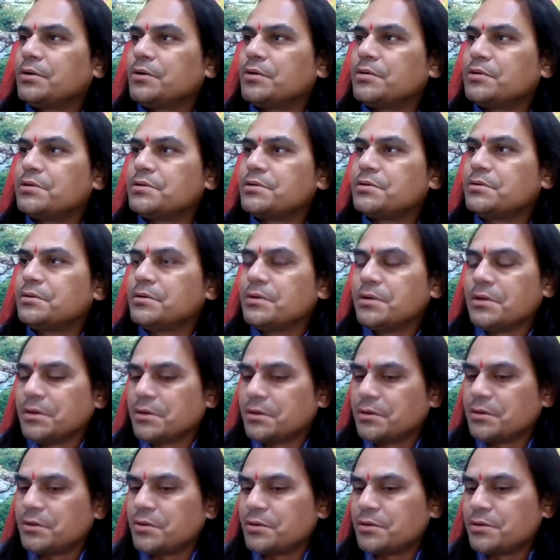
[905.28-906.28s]
don't
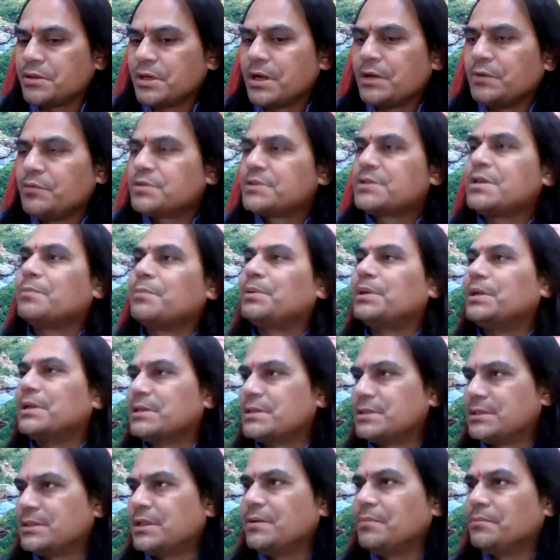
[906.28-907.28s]
try to
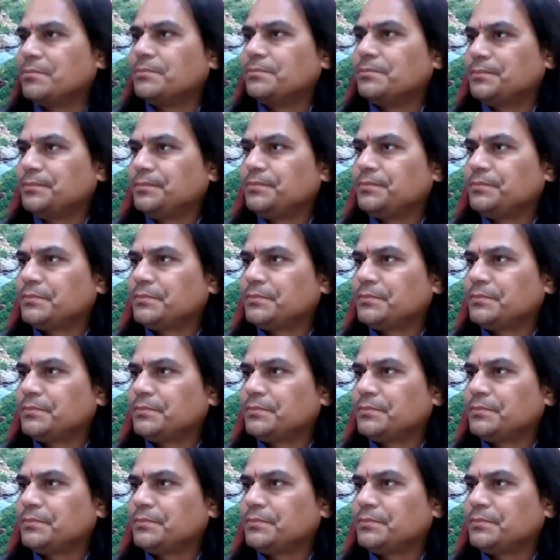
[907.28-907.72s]
suppress them.